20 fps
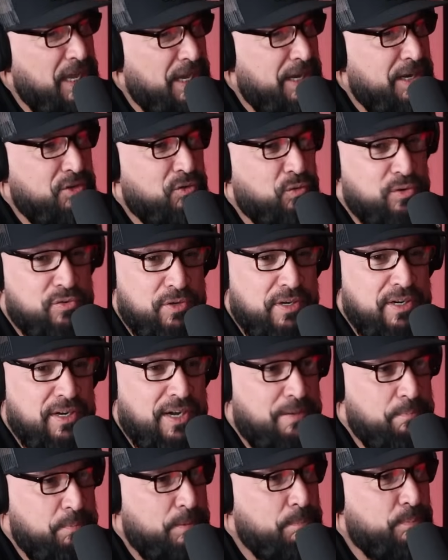that interesting?
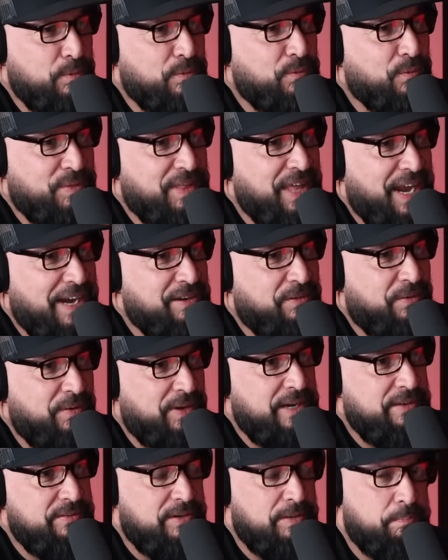Like people go that
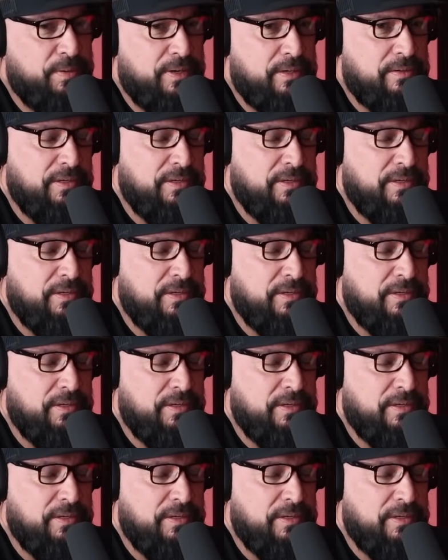crazy, but